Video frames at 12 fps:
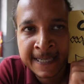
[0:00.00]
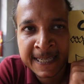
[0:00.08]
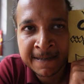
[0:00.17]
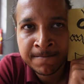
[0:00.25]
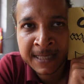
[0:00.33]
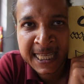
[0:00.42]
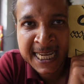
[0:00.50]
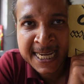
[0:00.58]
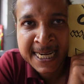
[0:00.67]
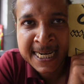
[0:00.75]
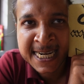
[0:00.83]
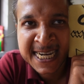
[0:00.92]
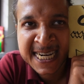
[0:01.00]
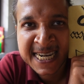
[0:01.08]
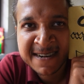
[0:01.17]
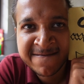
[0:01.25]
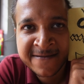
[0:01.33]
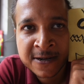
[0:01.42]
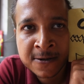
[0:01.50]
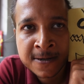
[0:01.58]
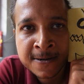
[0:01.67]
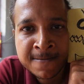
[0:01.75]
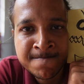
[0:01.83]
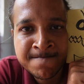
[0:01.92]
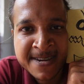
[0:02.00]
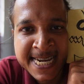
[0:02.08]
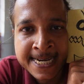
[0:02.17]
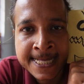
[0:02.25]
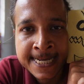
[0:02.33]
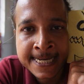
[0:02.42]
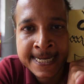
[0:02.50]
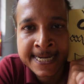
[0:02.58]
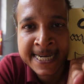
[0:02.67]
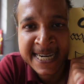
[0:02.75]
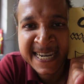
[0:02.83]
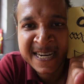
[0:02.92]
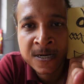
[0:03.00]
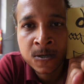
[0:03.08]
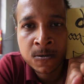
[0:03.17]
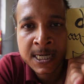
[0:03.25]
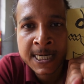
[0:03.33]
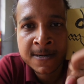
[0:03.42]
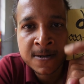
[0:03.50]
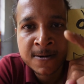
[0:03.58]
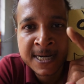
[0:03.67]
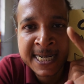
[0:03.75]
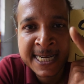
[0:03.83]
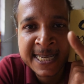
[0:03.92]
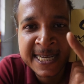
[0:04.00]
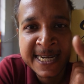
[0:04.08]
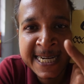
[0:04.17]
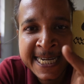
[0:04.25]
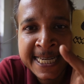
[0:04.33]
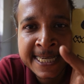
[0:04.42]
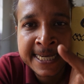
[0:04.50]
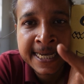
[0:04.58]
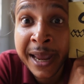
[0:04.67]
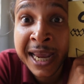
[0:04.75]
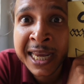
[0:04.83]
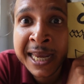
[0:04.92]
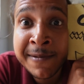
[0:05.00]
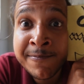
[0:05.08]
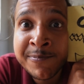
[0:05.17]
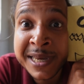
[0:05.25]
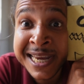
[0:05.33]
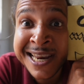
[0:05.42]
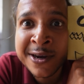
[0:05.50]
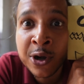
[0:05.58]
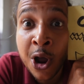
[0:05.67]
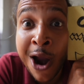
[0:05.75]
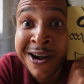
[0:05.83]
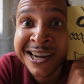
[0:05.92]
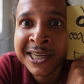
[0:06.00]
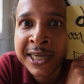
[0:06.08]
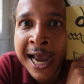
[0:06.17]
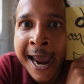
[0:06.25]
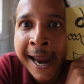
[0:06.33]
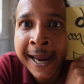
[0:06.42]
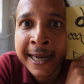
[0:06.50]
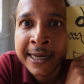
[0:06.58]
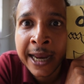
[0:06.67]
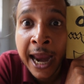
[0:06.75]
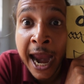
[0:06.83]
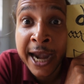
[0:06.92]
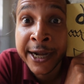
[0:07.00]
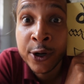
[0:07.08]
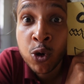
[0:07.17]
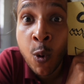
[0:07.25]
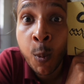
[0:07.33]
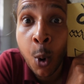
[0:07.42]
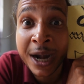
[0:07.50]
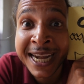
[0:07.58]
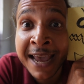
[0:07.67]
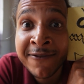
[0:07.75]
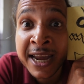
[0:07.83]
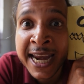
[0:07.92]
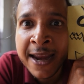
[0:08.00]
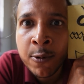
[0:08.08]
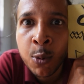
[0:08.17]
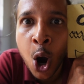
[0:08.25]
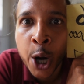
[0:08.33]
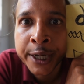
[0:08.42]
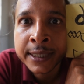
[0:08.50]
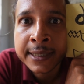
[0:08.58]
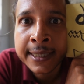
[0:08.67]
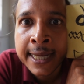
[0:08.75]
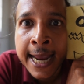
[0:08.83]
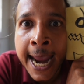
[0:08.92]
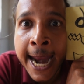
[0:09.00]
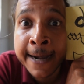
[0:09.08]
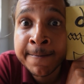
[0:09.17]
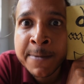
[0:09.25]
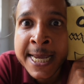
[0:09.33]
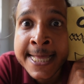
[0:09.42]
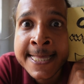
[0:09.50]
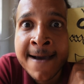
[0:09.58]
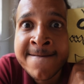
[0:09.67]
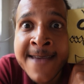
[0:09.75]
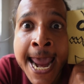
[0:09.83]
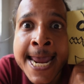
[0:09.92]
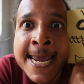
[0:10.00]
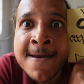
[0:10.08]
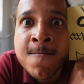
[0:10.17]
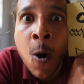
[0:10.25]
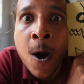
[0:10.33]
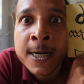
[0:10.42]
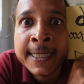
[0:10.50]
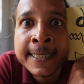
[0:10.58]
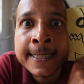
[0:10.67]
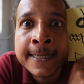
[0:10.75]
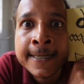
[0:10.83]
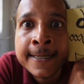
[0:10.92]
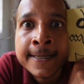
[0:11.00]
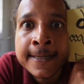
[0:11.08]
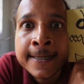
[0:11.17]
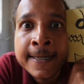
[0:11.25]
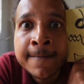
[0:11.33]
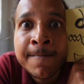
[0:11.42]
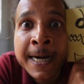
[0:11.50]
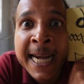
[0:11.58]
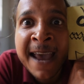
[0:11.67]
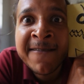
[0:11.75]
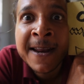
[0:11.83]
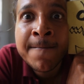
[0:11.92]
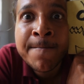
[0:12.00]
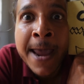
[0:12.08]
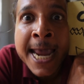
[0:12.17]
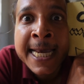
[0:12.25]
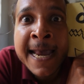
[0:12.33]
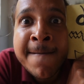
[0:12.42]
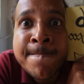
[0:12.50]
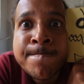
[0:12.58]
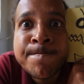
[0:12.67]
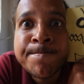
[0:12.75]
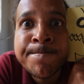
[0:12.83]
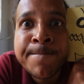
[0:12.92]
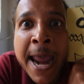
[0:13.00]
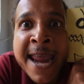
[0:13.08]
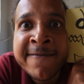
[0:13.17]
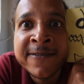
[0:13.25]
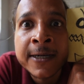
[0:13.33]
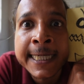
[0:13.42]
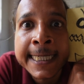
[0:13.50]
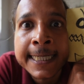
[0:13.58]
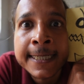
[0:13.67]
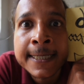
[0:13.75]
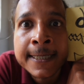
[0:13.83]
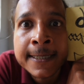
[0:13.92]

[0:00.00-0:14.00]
something I have to make this guy go down on his knees, make him be not shy and do whatever he wants and be the way he wants, but I will make him pay for it.